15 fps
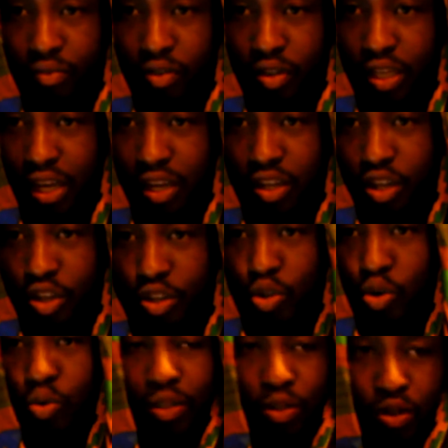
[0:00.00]
Okay,
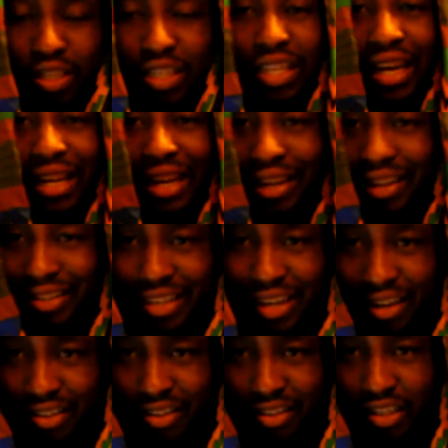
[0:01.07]
so you can see that in
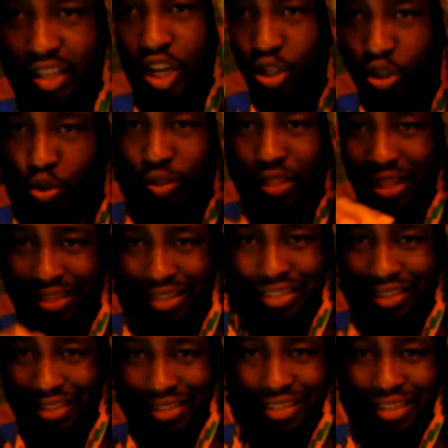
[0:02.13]
Ecclesiastes. So
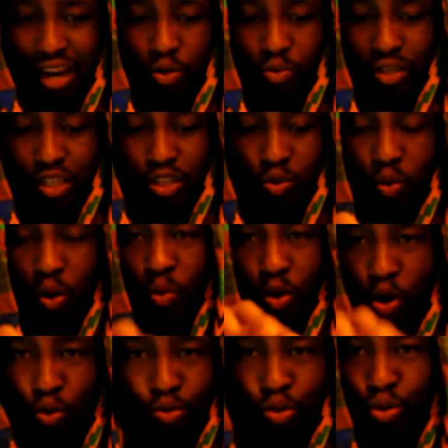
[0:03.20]
this is where we're
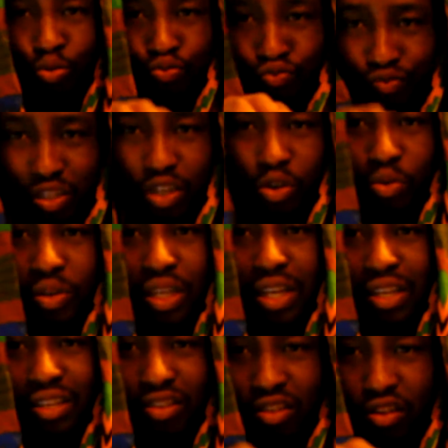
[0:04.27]
going to real
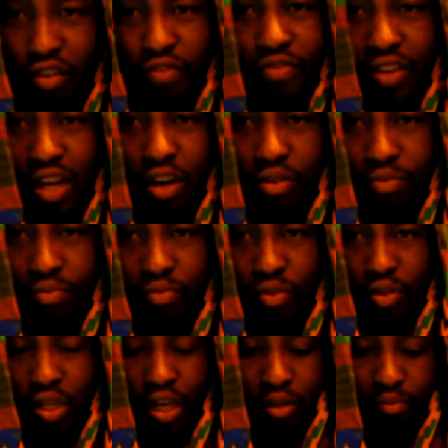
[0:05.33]
stuff now.
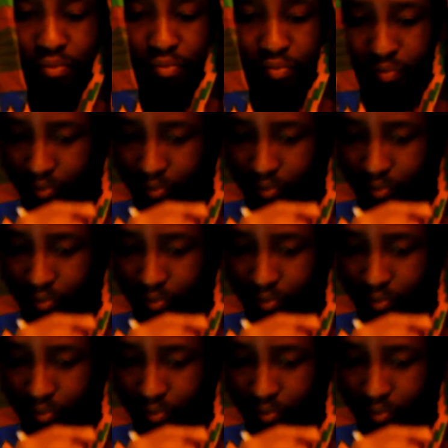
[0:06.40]
Okay,